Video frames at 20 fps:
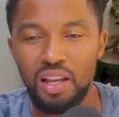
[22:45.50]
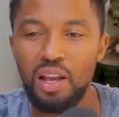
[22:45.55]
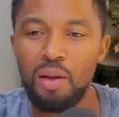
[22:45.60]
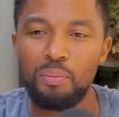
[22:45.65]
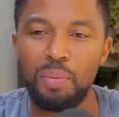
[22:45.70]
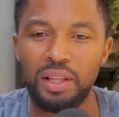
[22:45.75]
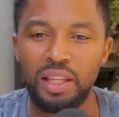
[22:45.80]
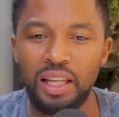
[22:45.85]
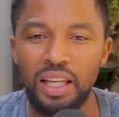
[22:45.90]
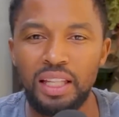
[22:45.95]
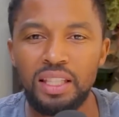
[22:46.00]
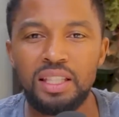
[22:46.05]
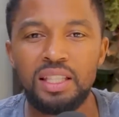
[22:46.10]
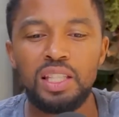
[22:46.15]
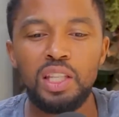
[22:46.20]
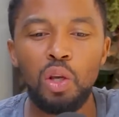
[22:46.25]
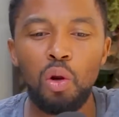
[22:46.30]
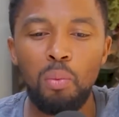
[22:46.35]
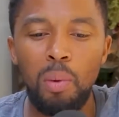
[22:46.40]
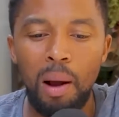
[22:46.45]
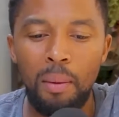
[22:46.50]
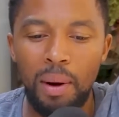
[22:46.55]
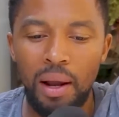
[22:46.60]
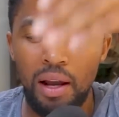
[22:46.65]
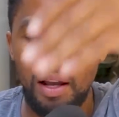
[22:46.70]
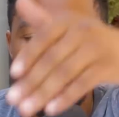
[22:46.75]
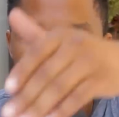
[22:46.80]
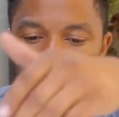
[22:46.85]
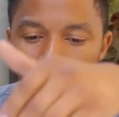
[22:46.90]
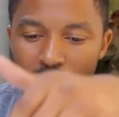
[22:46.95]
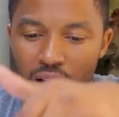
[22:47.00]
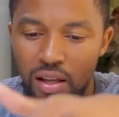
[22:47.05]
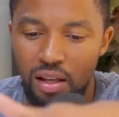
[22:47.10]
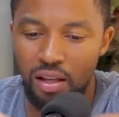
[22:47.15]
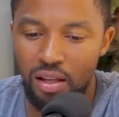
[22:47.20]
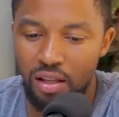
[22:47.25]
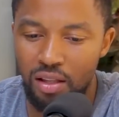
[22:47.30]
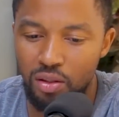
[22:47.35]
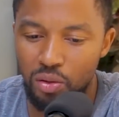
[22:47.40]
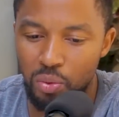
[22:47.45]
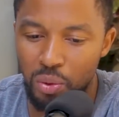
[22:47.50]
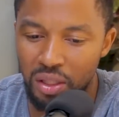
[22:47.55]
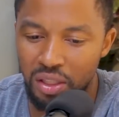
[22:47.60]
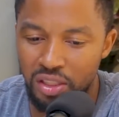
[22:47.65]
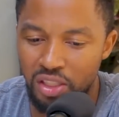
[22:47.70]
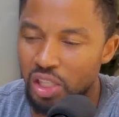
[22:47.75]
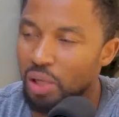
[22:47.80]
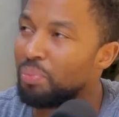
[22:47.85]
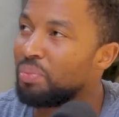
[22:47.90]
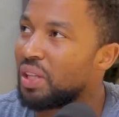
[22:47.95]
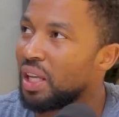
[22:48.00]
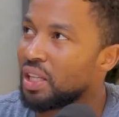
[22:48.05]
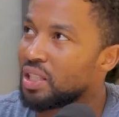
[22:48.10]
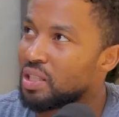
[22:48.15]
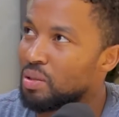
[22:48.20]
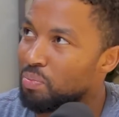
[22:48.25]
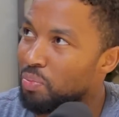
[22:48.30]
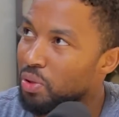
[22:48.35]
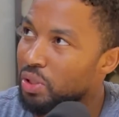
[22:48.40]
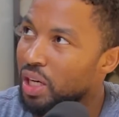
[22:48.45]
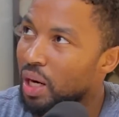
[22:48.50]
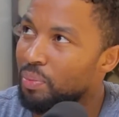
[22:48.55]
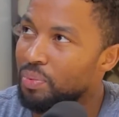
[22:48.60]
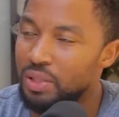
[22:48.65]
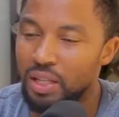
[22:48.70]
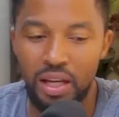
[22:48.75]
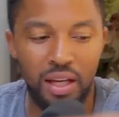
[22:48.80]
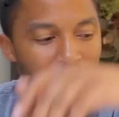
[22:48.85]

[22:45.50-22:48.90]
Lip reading: but they can see Ubaba doing gym things, push-ups.